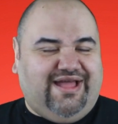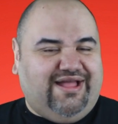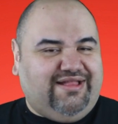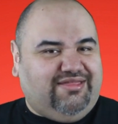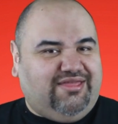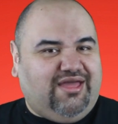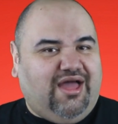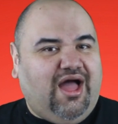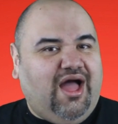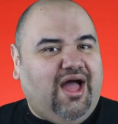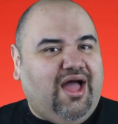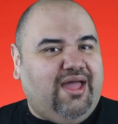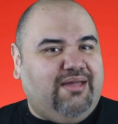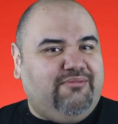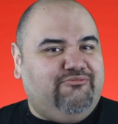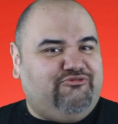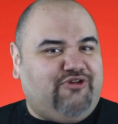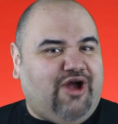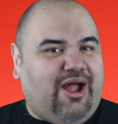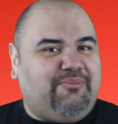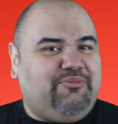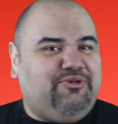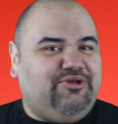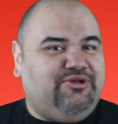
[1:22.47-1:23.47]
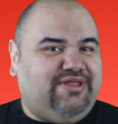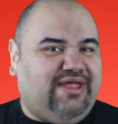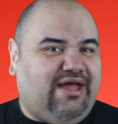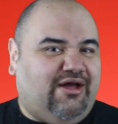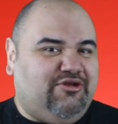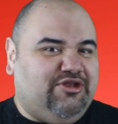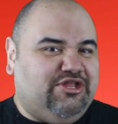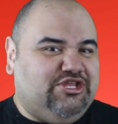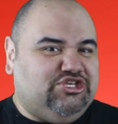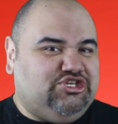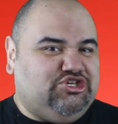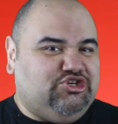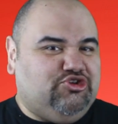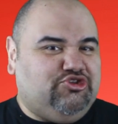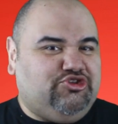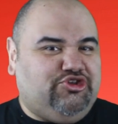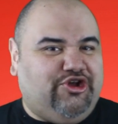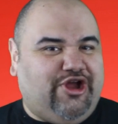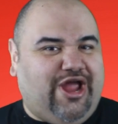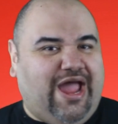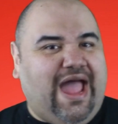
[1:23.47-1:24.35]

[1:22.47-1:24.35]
that time, Robert Downey Jr.